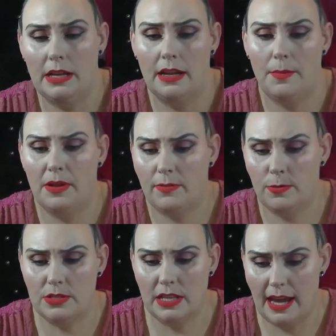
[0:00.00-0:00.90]
And I mean, of
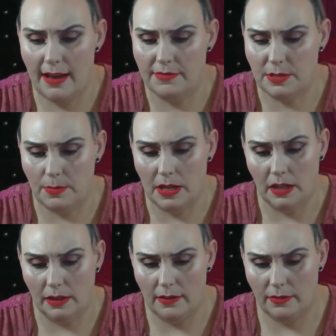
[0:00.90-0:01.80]
course, they have some
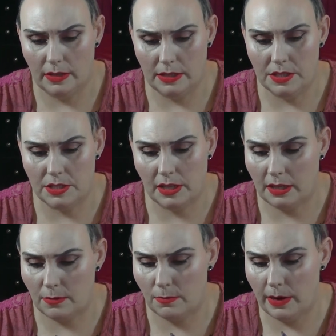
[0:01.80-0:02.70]
lovely, just
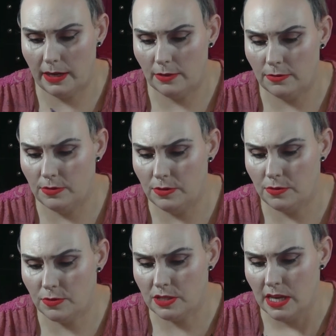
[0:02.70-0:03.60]
like regular
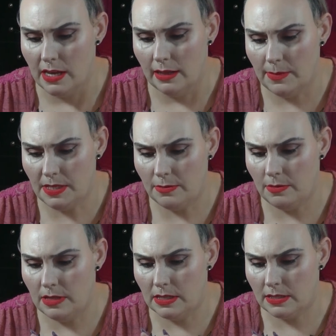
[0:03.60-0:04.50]
neutrals. Let me do
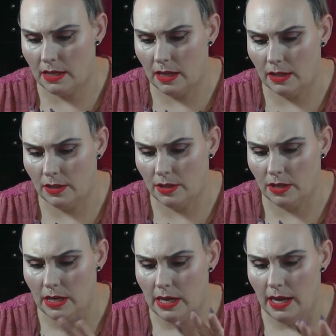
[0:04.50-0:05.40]
this color.
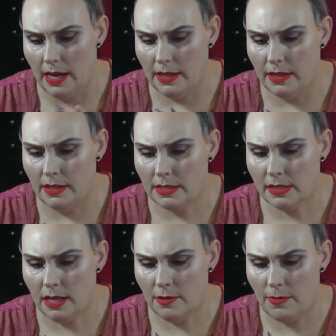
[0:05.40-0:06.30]
And then this
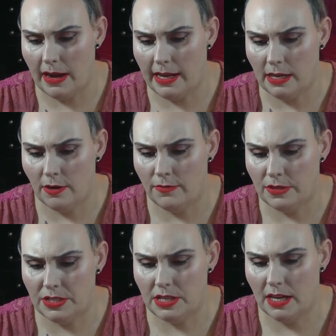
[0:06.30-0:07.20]
color right here,
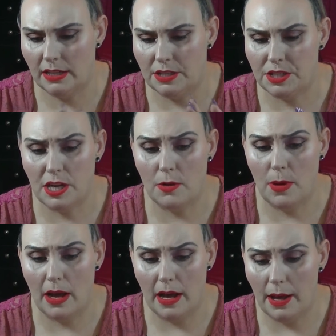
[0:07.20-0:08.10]
which is not going to show
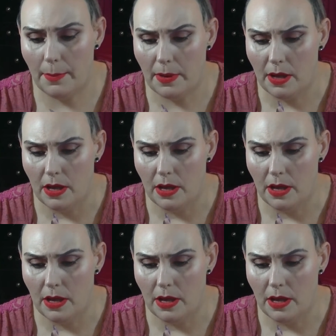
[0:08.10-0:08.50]
up